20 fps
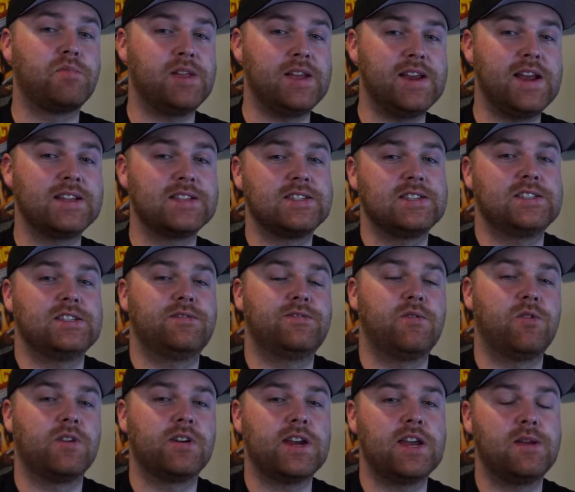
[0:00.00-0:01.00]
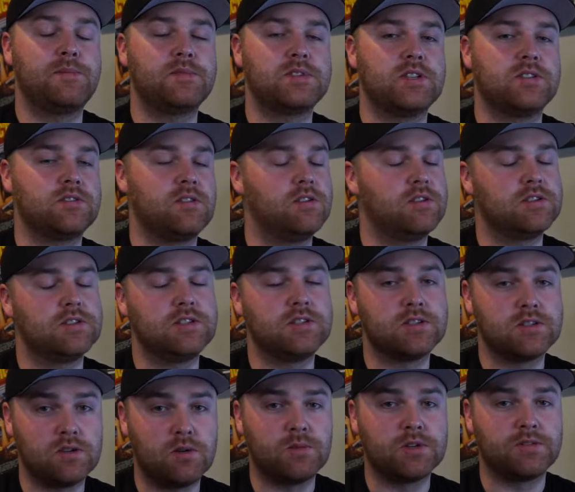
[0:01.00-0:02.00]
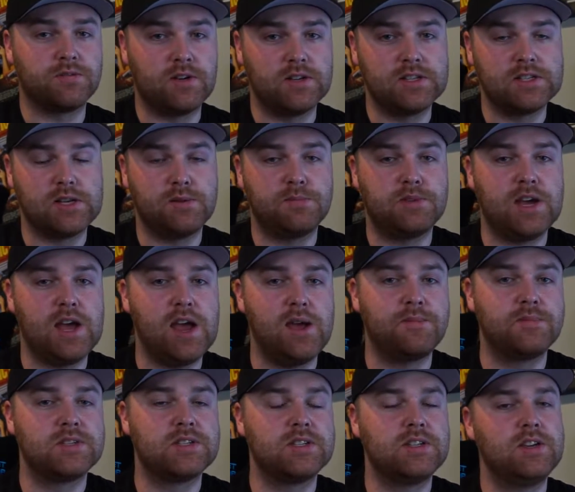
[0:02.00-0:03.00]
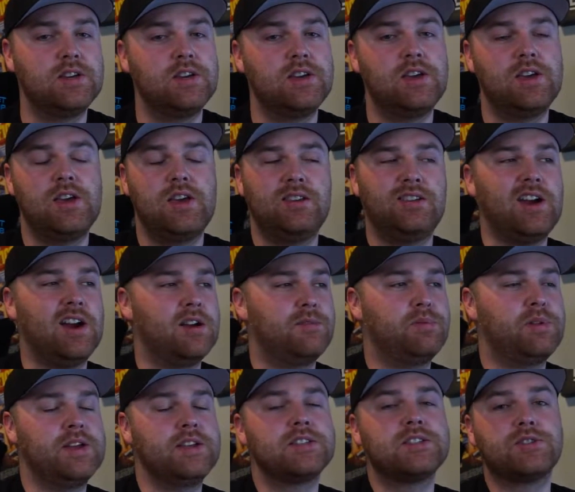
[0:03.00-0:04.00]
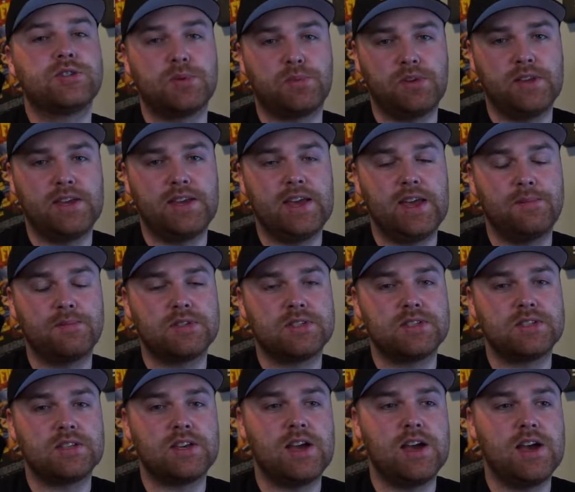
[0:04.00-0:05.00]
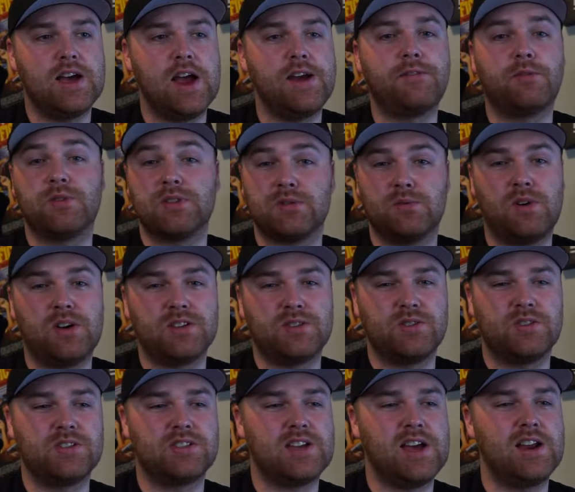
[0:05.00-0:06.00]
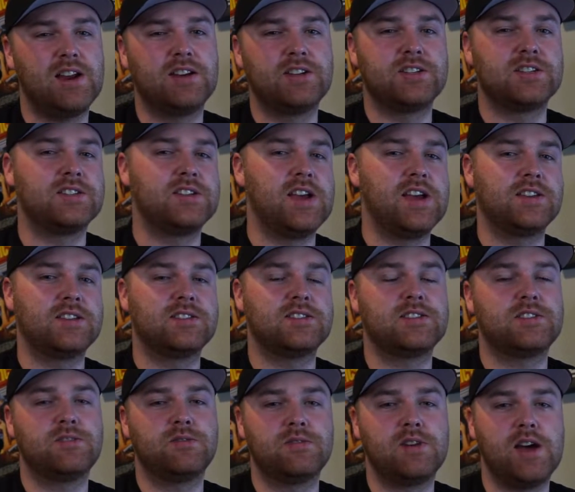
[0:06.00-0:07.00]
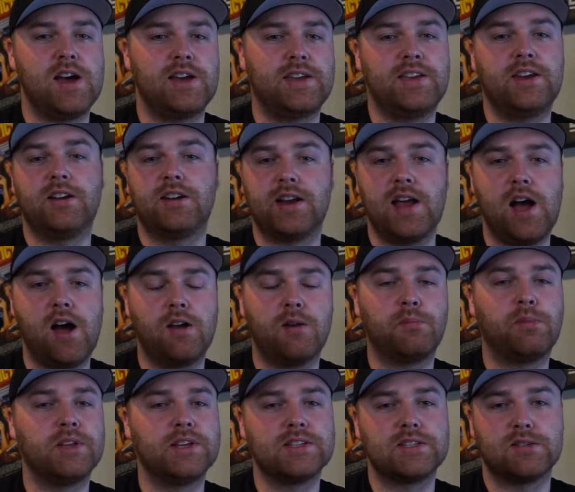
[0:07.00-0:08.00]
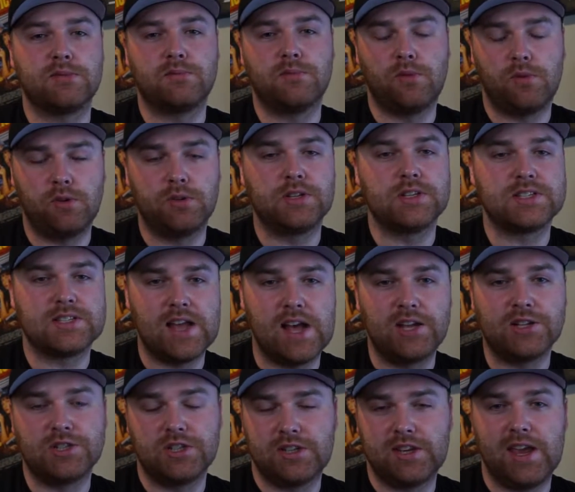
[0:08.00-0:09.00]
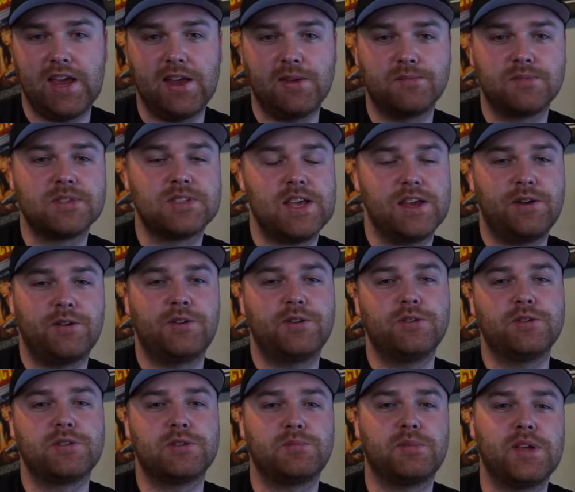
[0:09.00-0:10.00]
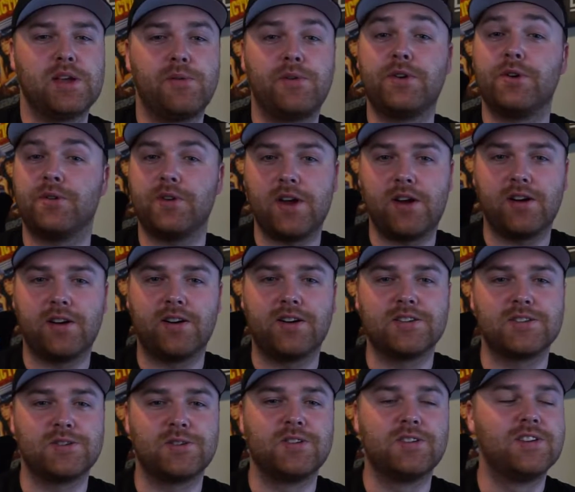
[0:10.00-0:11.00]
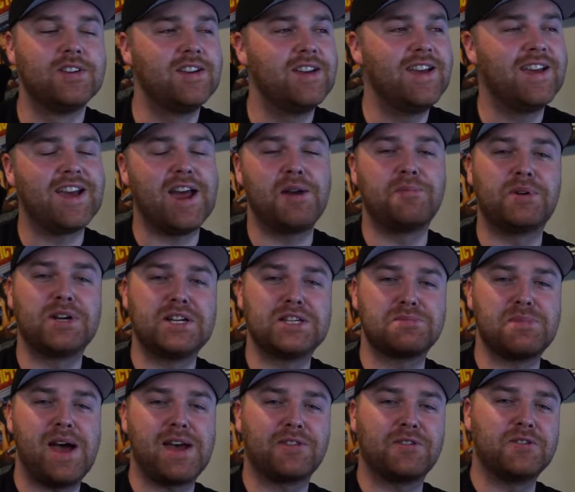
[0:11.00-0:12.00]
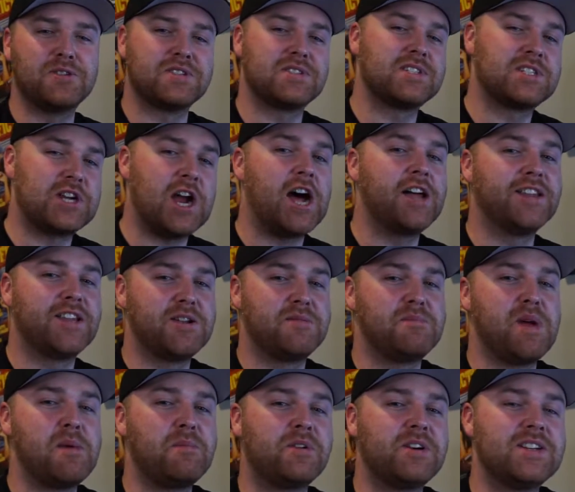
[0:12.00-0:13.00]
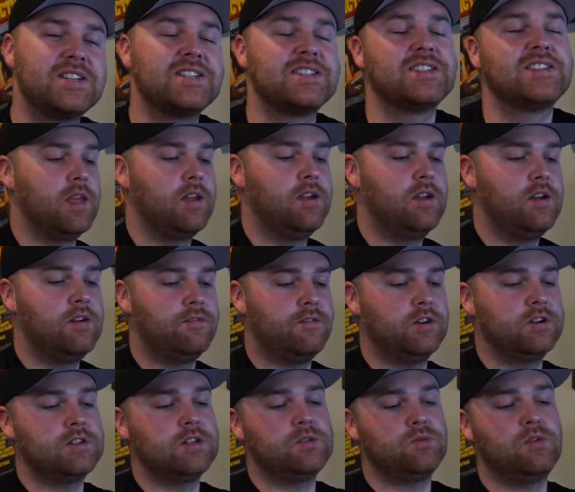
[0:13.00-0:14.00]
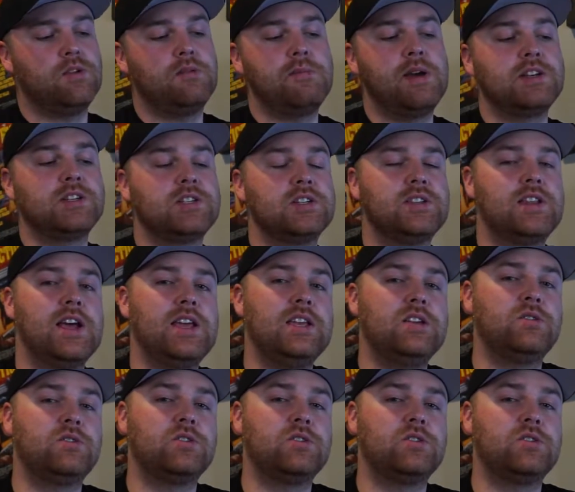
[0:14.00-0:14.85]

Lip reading: playing N64 games. It's honestly so much fun sometimes. Tired of playing AAA games every once in a while, so it's kind of just nice to gear down and play some old nostalgic games that you were used to play when you were younger. So kind of brings back those childhood memories. First, I just want to mention that you